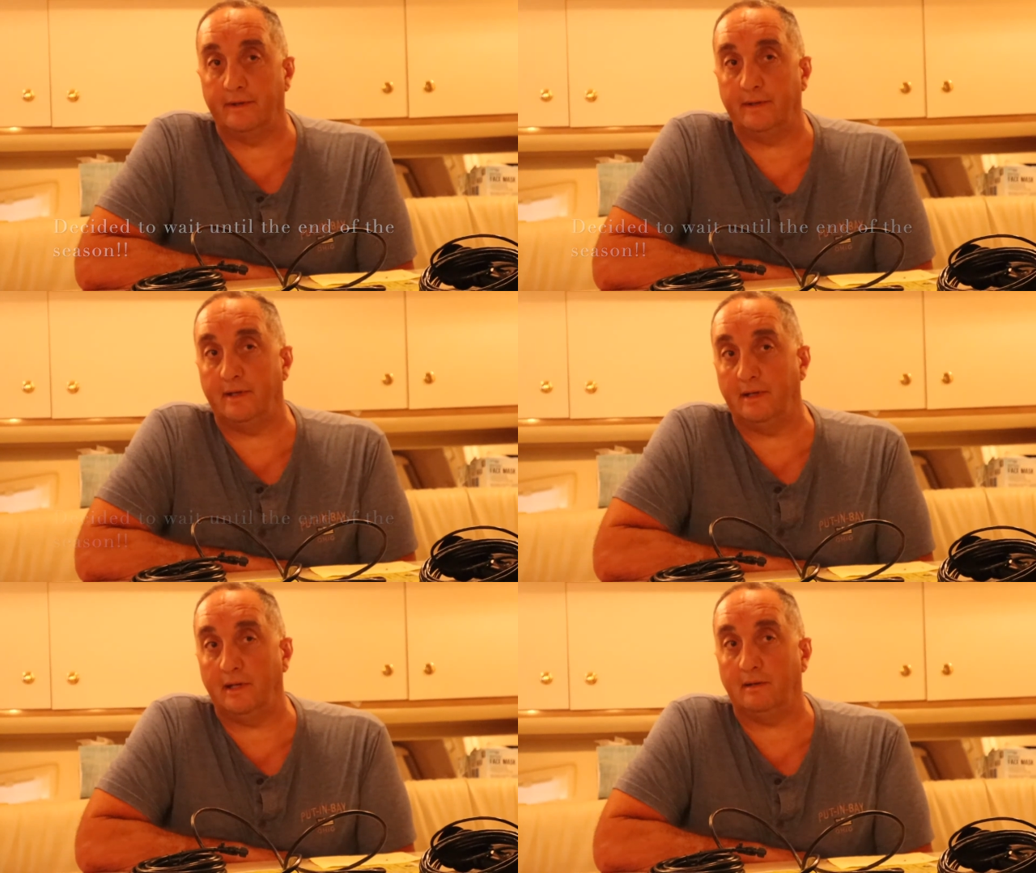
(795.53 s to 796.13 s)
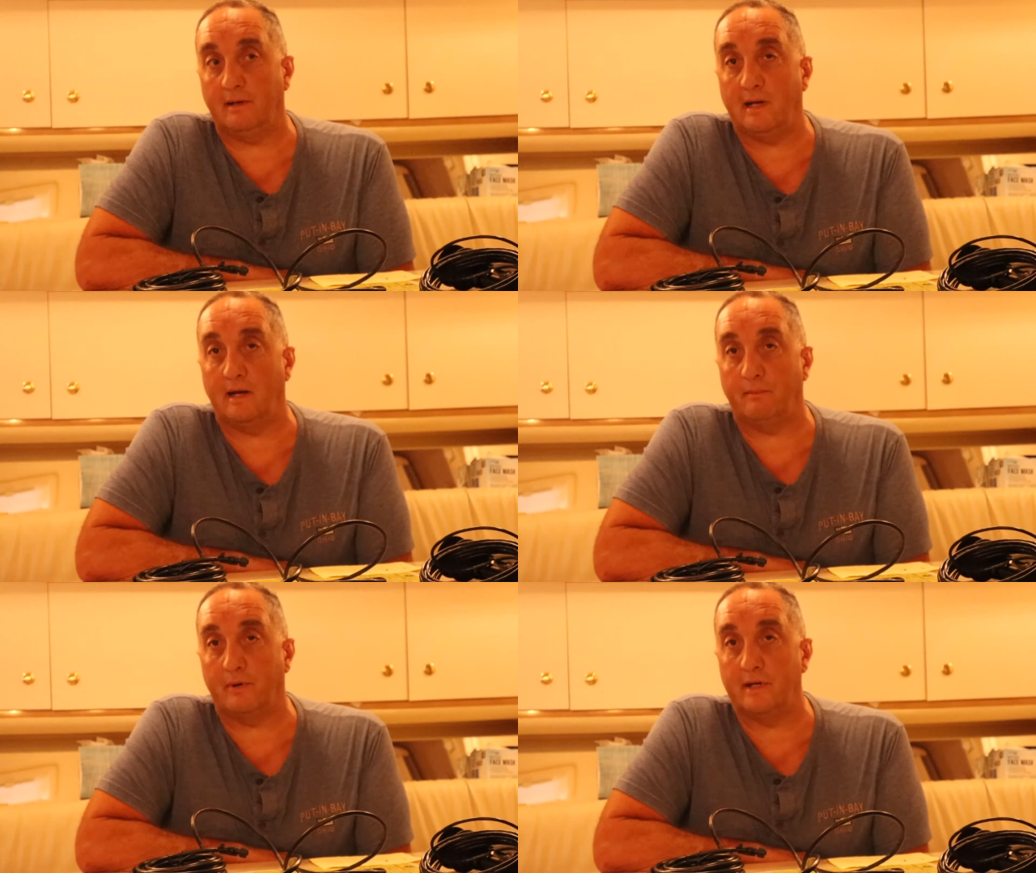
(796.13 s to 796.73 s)
it can get kind
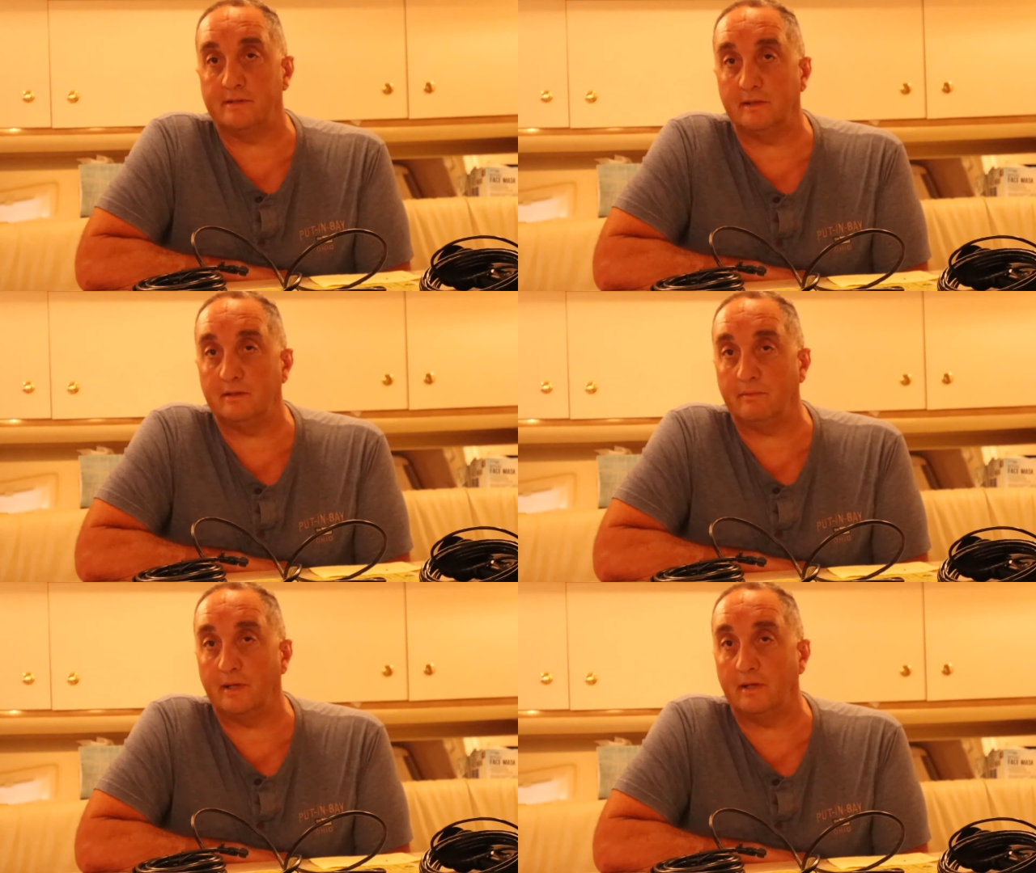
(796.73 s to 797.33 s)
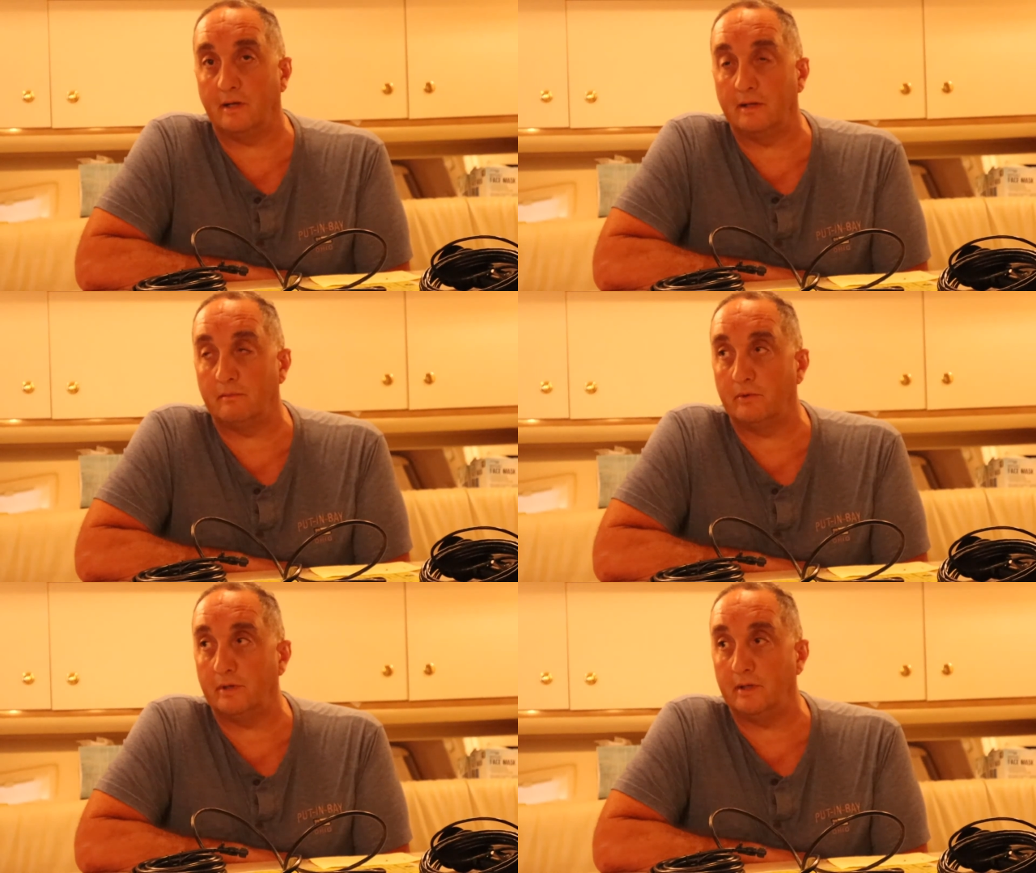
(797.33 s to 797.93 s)
of pricey depending on the
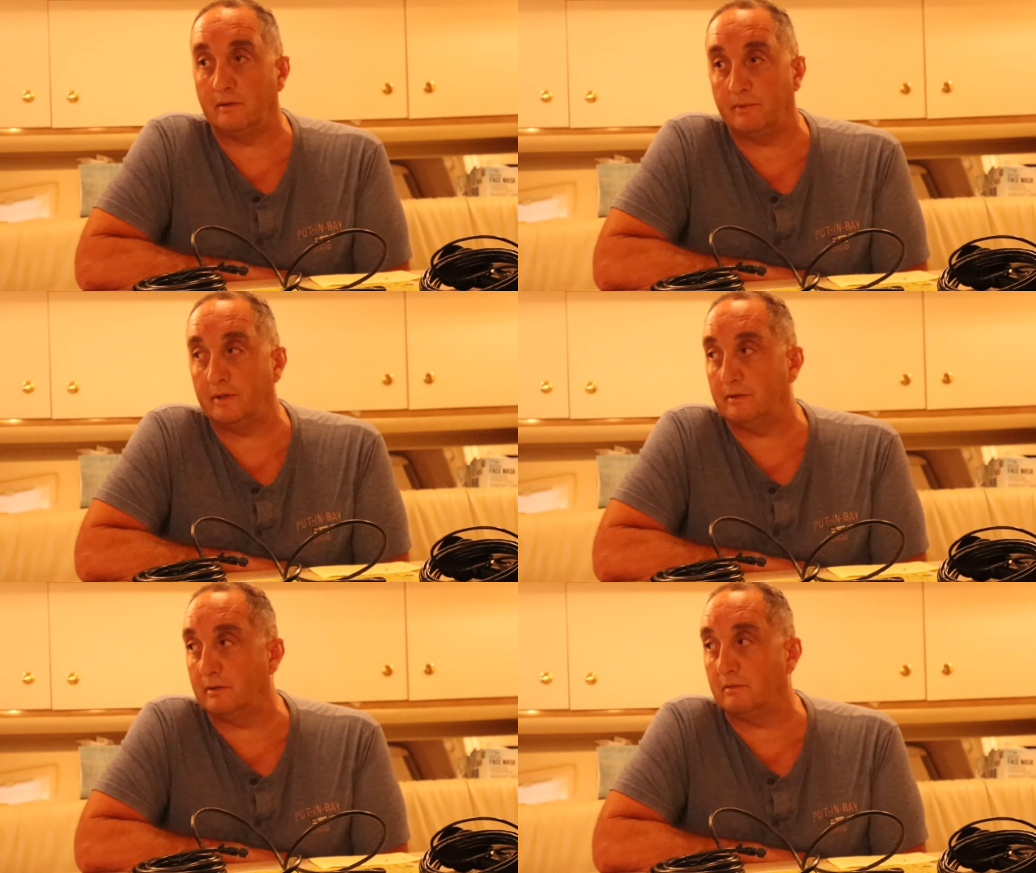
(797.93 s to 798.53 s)
marina, but